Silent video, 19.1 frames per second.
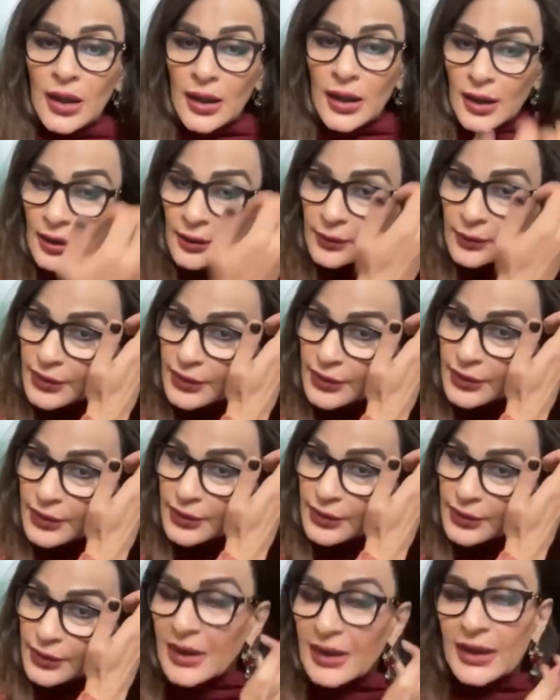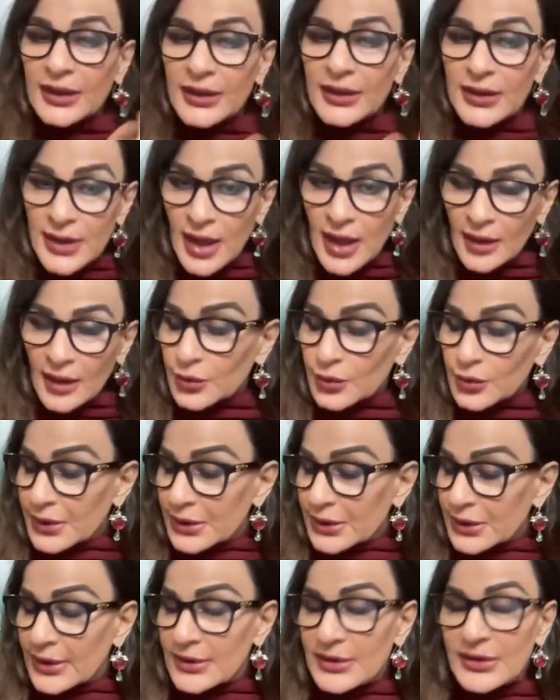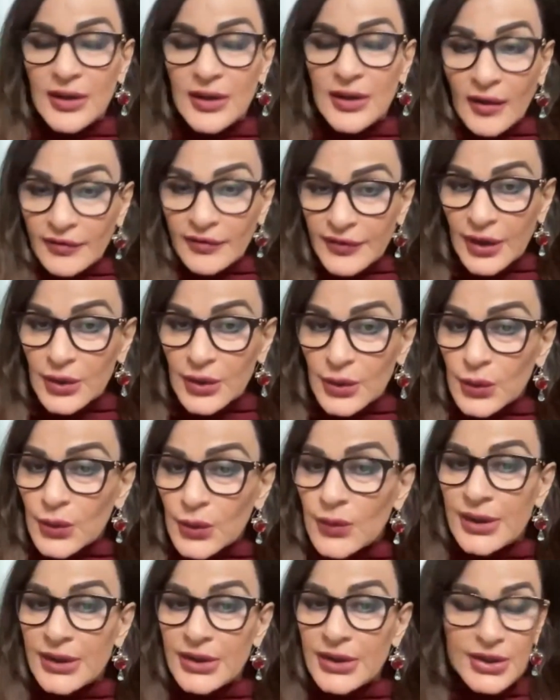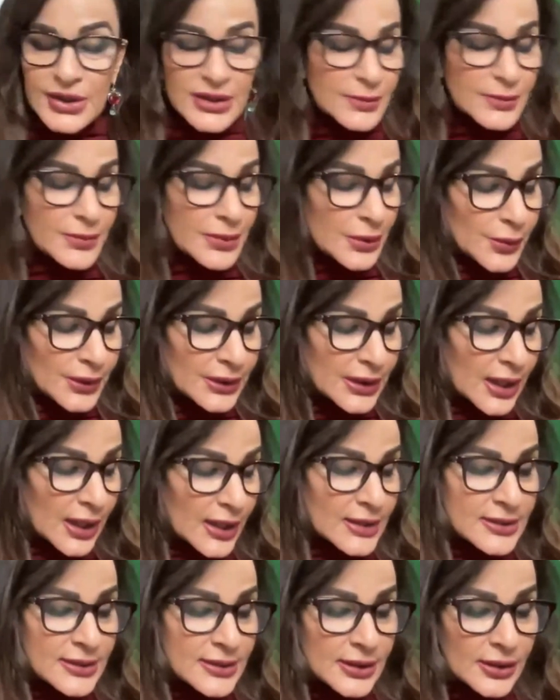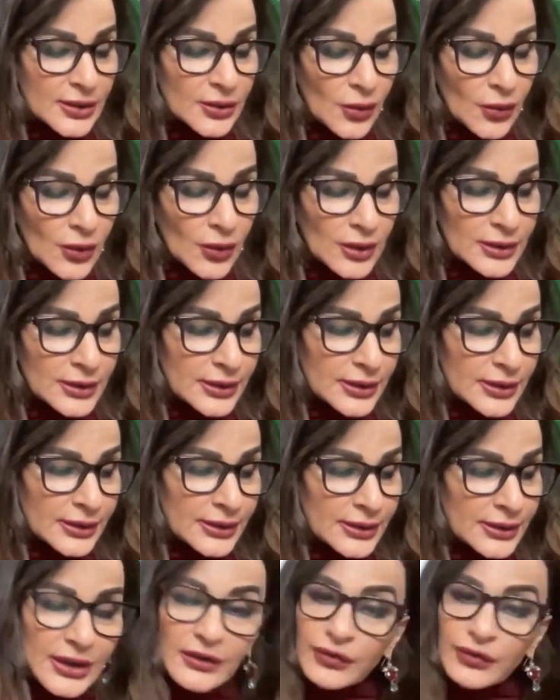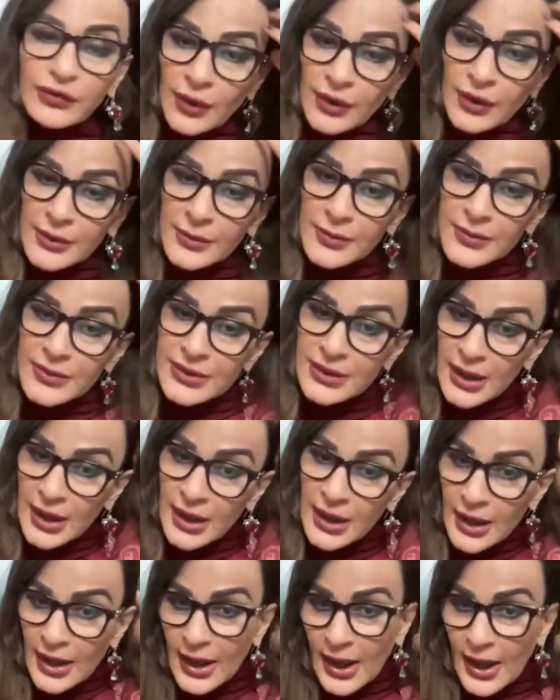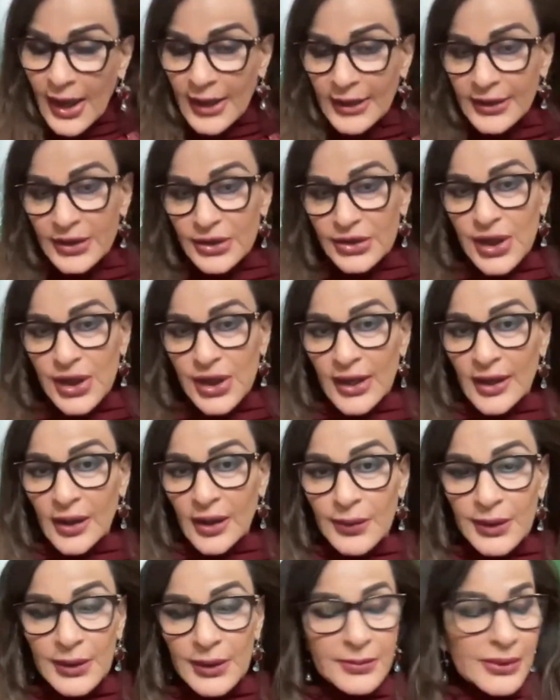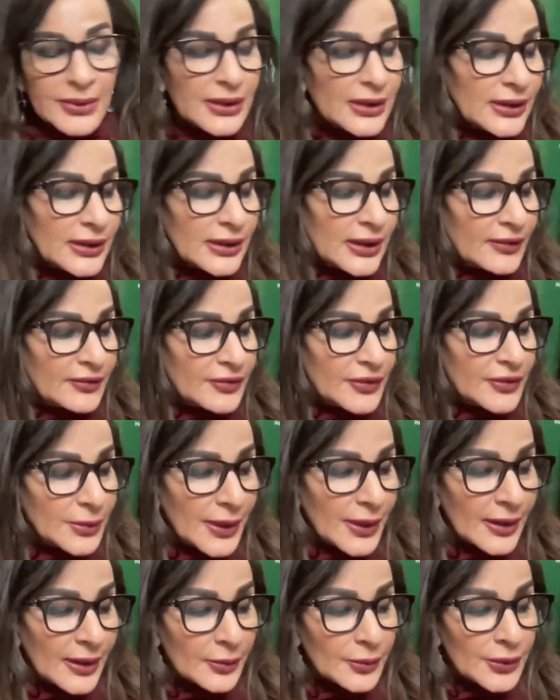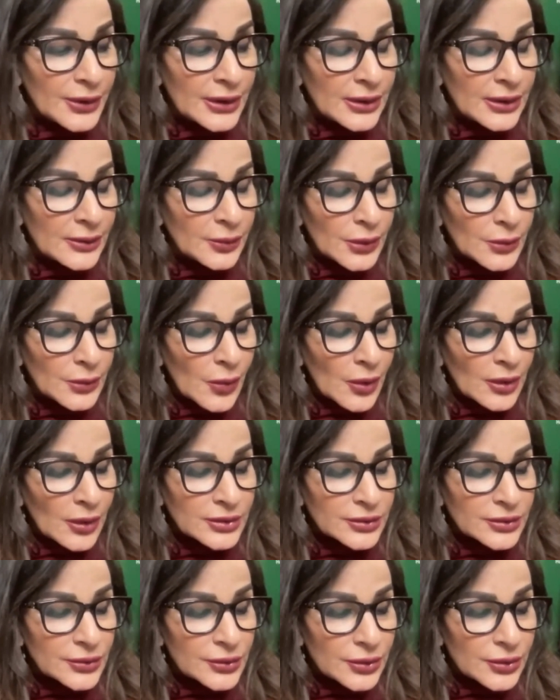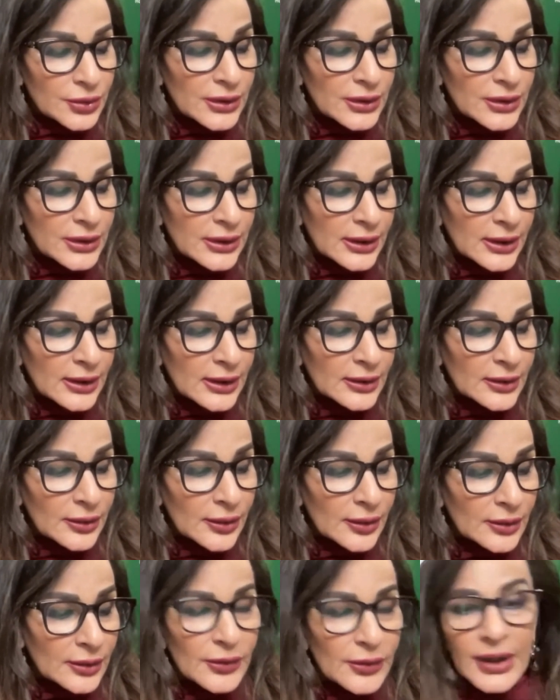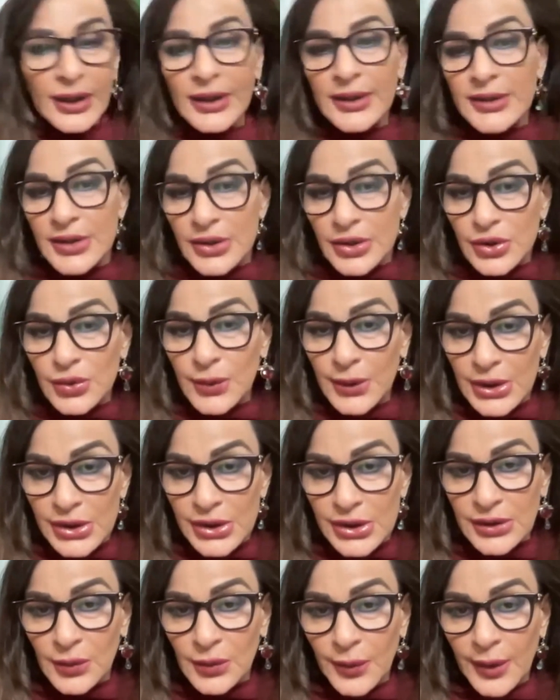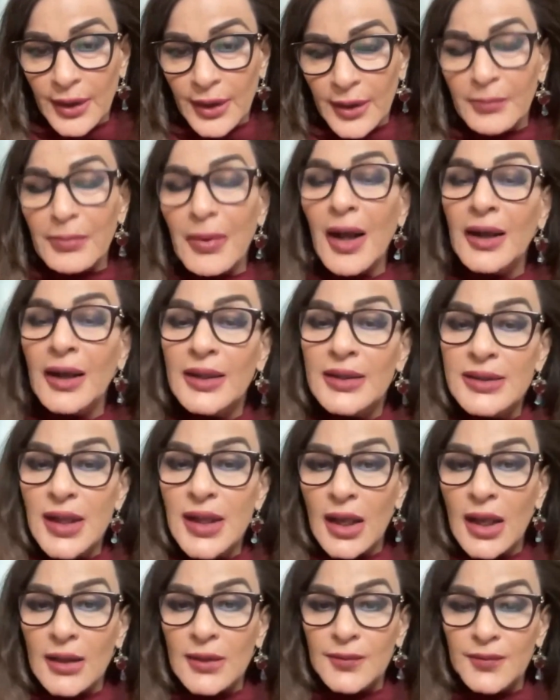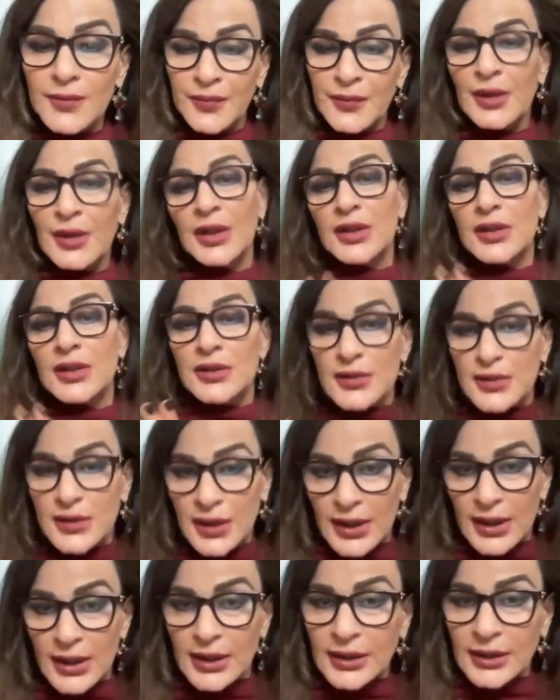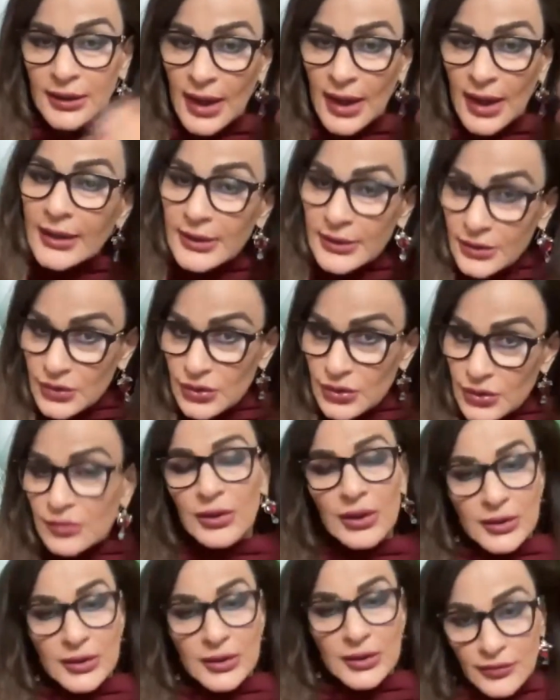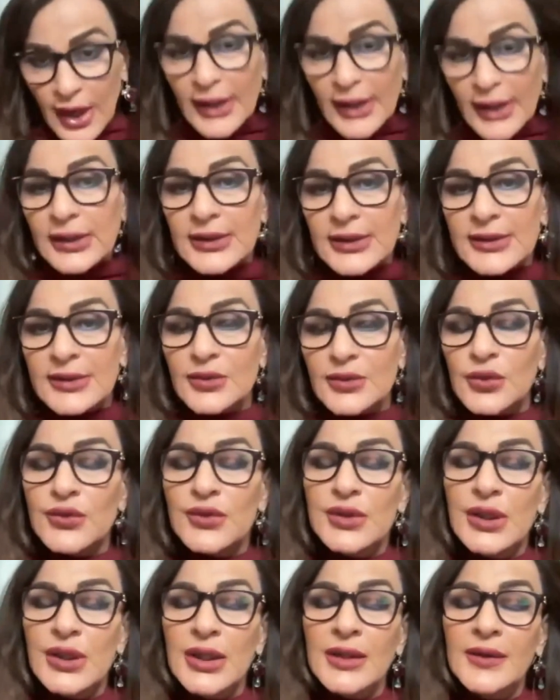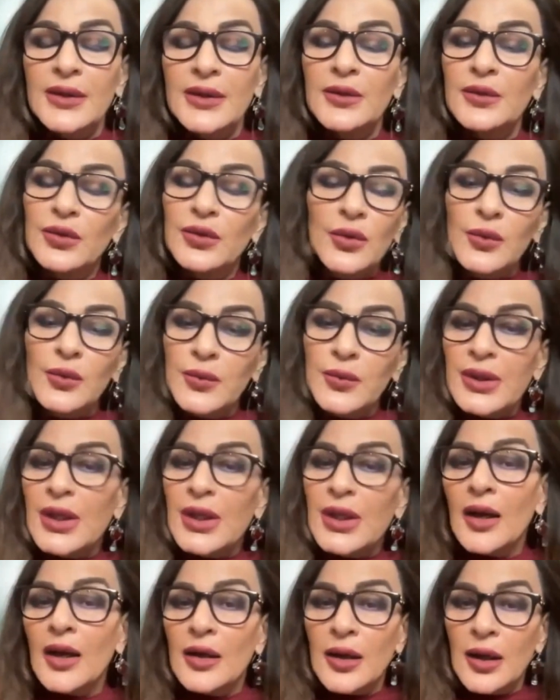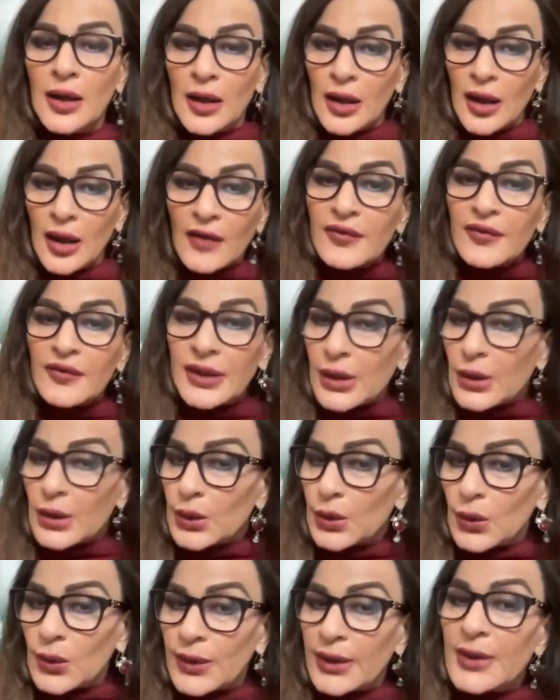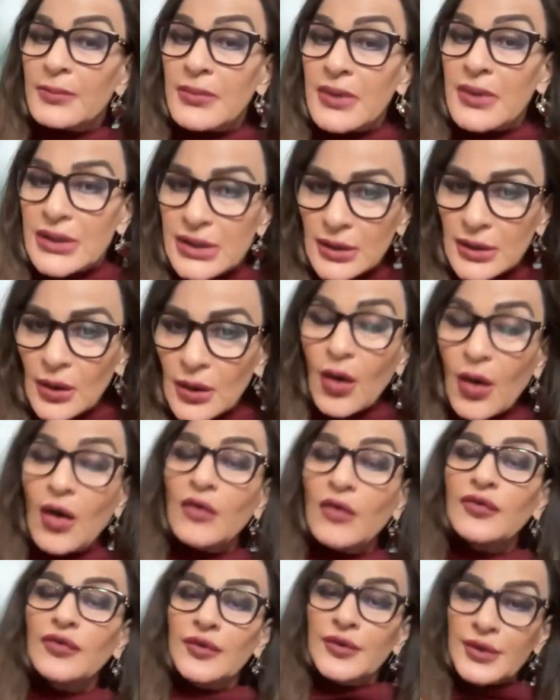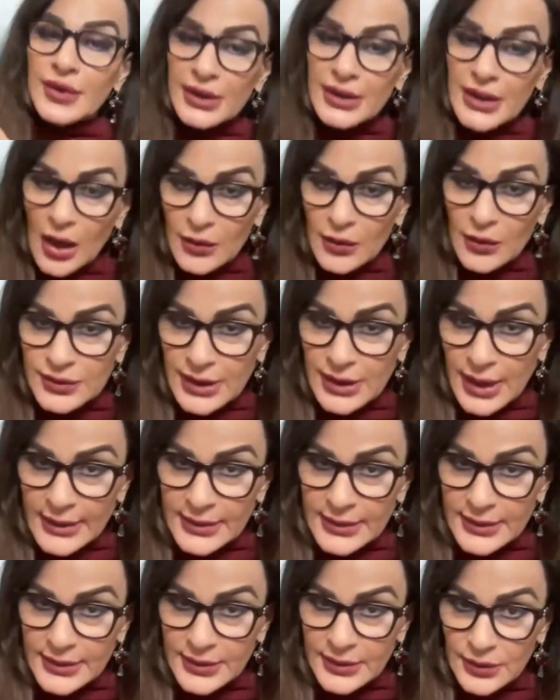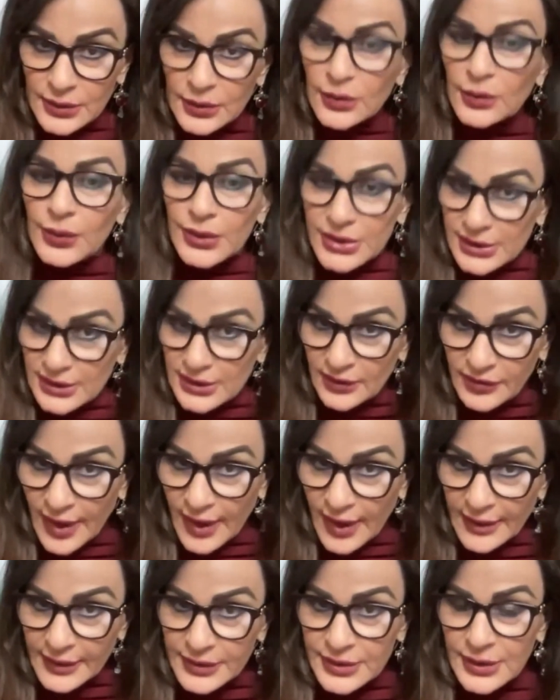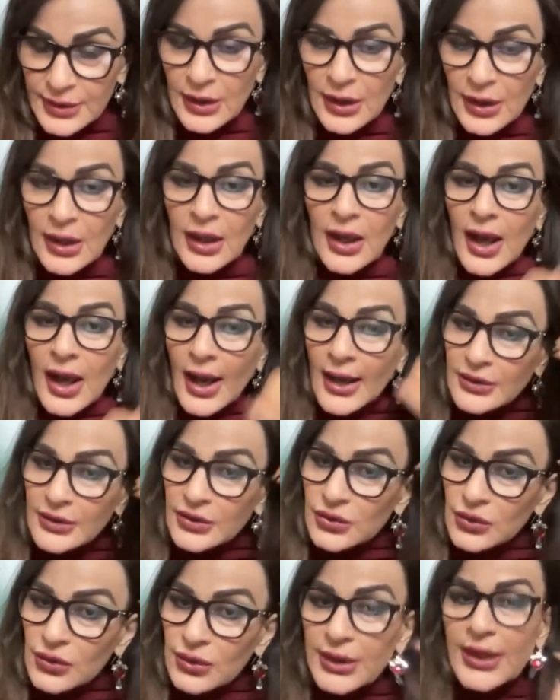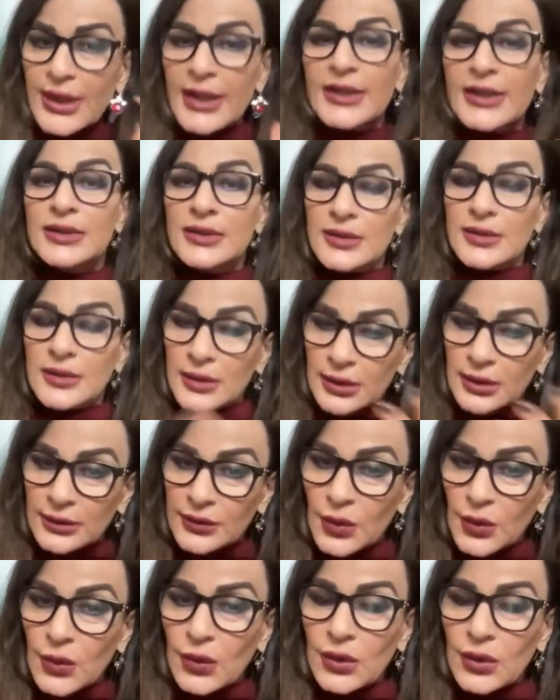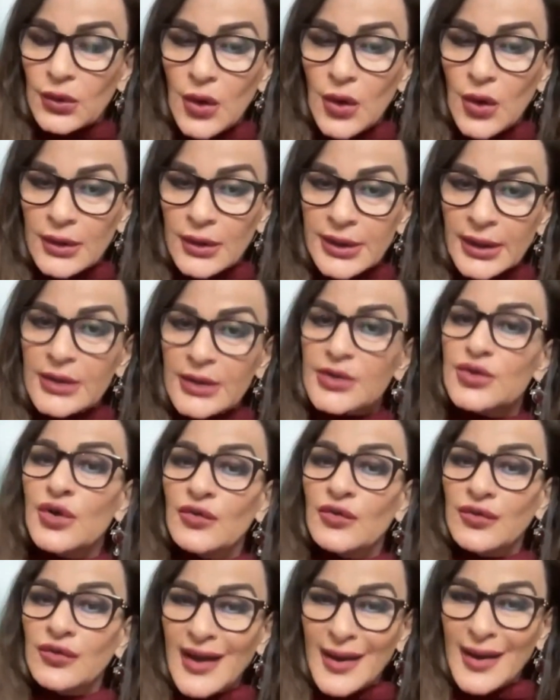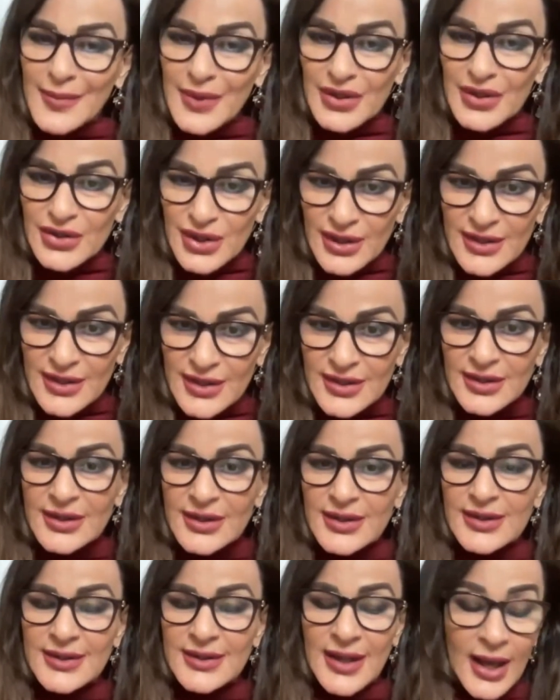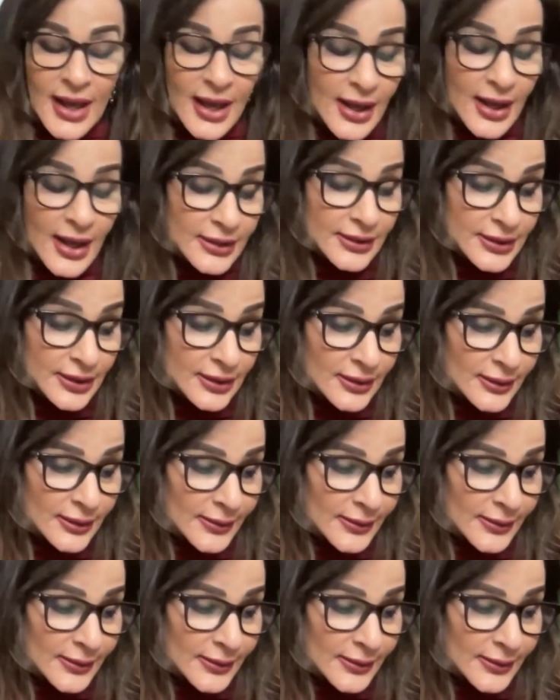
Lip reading: we've been making this argument, as Afia knows, and she's been with us in all the key forums, and inshallah will be everywhere. We want to look at a situation where Pakistan is saying, and is rightly so saying, that, you know, we are a very low emitter of greenhouse gases, which is a fact. And so, yes, the whole context of climate justice and